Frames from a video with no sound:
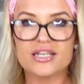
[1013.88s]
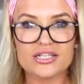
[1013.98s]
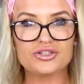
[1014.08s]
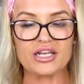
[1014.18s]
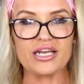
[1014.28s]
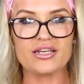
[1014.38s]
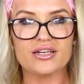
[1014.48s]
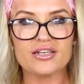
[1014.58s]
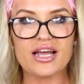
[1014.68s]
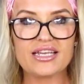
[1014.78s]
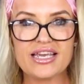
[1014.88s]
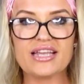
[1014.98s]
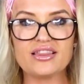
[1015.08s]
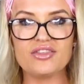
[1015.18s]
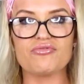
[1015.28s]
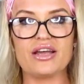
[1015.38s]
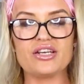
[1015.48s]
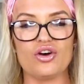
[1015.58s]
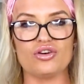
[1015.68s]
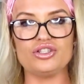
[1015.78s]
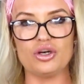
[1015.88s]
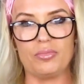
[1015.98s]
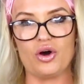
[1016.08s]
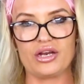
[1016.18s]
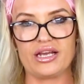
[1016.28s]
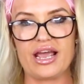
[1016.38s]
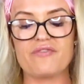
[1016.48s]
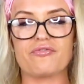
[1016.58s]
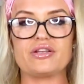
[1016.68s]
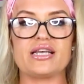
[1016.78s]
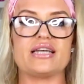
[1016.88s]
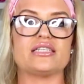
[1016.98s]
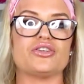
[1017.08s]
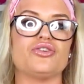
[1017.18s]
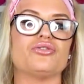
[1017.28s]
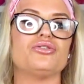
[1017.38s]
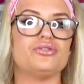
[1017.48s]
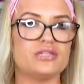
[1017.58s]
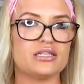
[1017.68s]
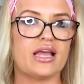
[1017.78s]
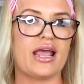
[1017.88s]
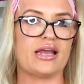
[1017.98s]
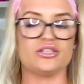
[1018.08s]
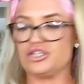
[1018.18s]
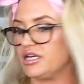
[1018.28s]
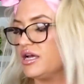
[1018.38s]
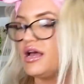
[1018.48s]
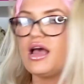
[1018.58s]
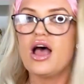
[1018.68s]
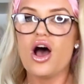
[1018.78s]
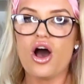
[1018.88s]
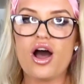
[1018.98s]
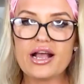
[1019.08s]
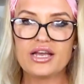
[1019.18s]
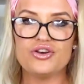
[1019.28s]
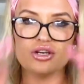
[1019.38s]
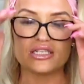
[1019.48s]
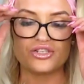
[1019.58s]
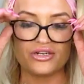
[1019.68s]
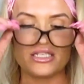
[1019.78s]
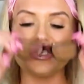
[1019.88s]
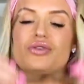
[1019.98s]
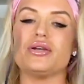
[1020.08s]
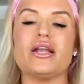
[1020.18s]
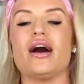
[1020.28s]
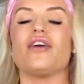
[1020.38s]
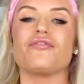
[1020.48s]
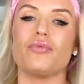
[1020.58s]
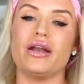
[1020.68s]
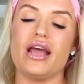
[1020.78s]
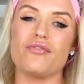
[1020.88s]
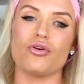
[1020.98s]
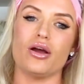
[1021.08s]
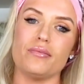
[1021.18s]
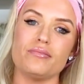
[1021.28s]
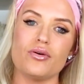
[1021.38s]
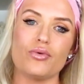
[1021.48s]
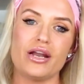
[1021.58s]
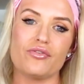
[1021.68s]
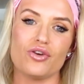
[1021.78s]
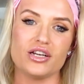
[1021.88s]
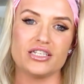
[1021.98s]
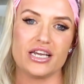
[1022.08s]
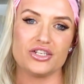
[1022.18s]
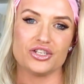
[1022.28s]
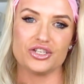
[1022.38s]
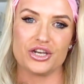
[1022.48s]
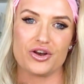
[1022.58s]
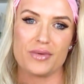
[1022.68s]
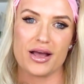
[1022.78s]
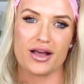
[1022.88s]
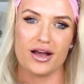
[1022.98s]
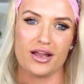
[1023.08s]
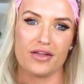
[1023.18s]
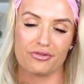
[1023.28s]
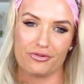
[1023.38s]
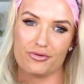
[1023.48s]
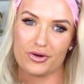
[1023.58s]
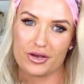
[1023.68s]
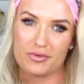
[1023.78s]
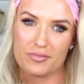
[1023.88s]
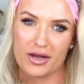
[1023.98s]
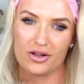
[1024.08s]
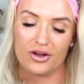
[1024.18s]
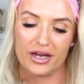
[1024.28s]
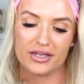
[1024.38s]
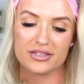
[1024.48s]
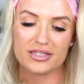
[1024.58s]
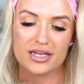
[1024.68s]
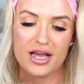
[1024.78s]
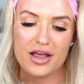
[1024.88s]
Literally. Like, get the red on your body every day so you're oozing the energy. I cannot stress to you enough whenever I teach and share about color through working with my clients